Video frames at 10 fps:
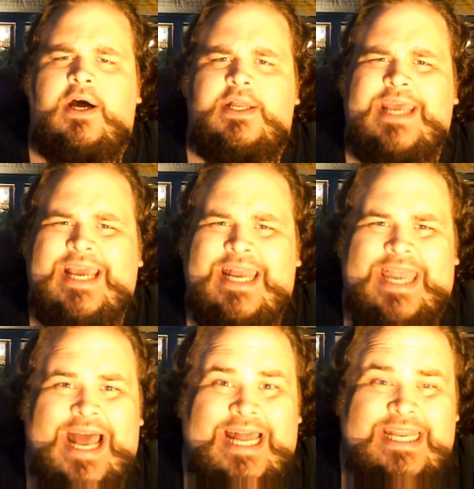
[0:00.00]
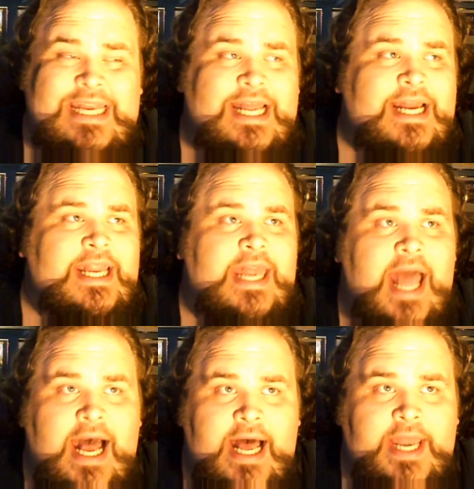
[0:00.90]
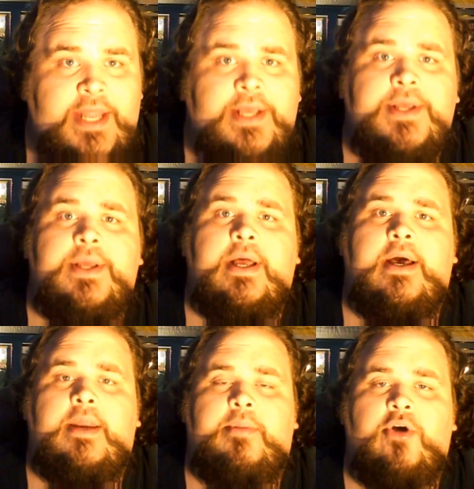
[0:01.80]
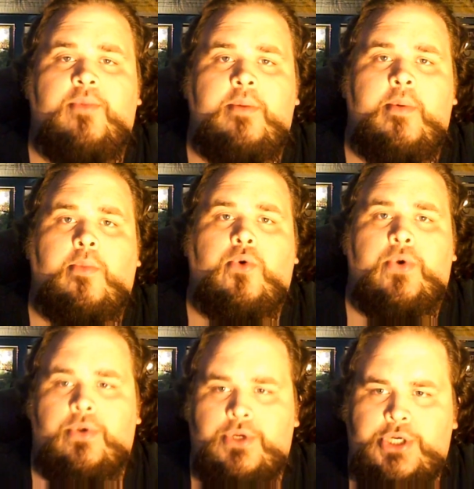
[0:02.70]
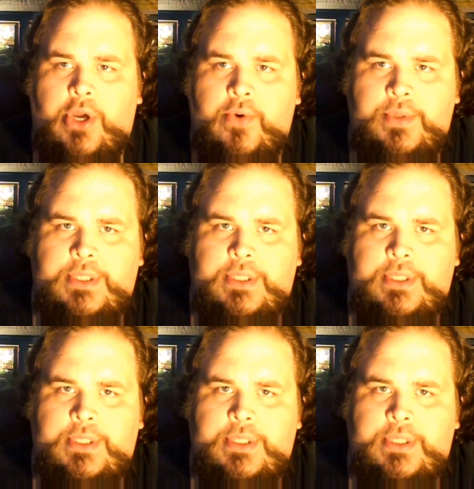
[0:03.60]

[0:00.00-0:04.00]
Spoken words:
taken in 1999 at a Pillman Memorial show in